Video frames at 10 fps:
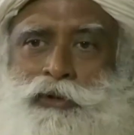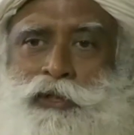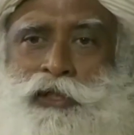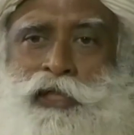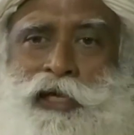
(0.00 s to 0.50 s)

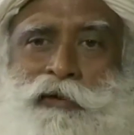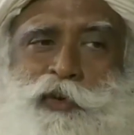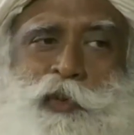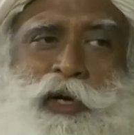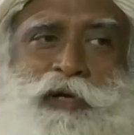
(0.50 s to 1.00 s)
till they have
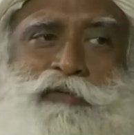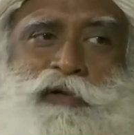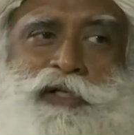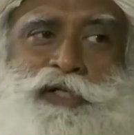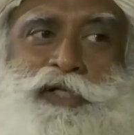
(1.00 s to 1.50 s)
to wait
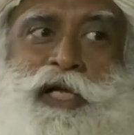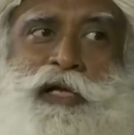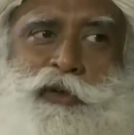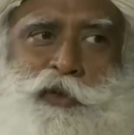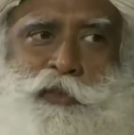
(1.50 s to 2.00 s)
for a
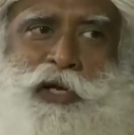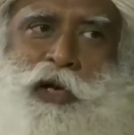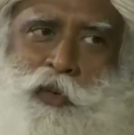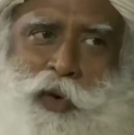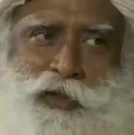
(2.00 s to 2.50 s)
train to
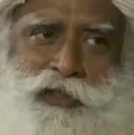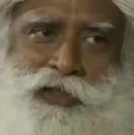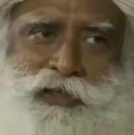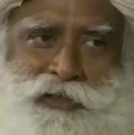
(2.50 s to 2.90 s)
bring water,